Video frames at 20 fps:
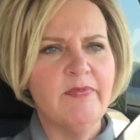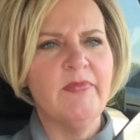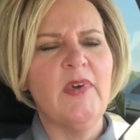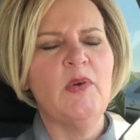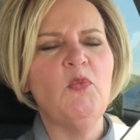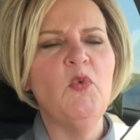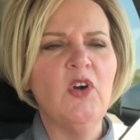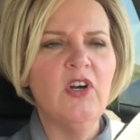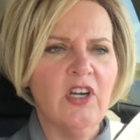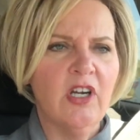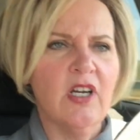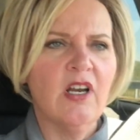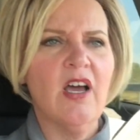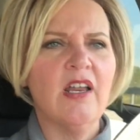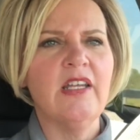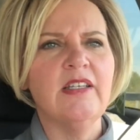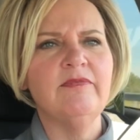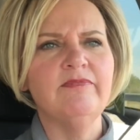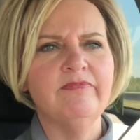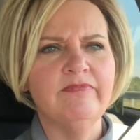I'm working on
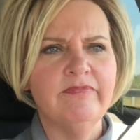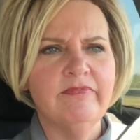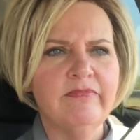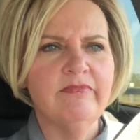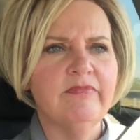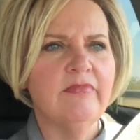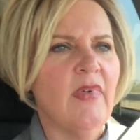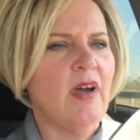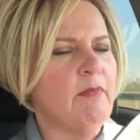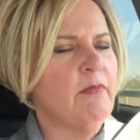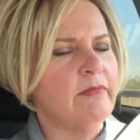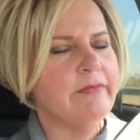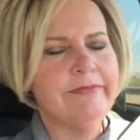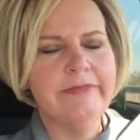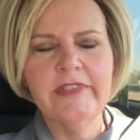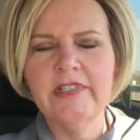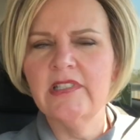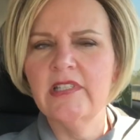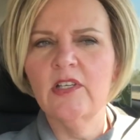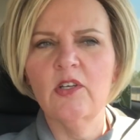it. I'm
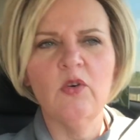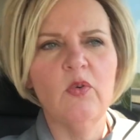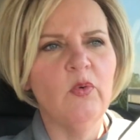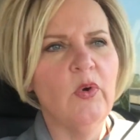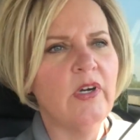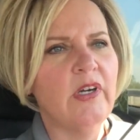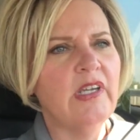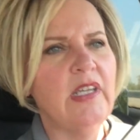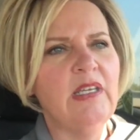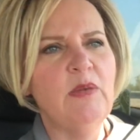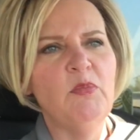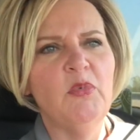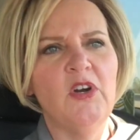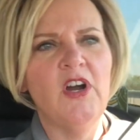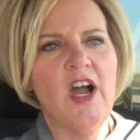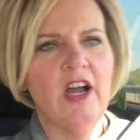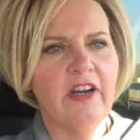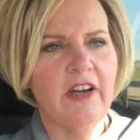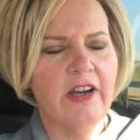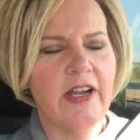still a work in
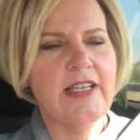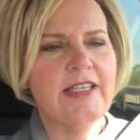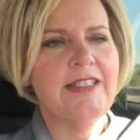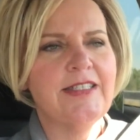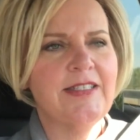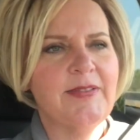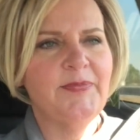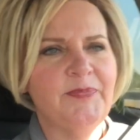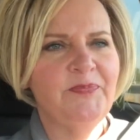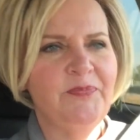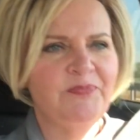progress.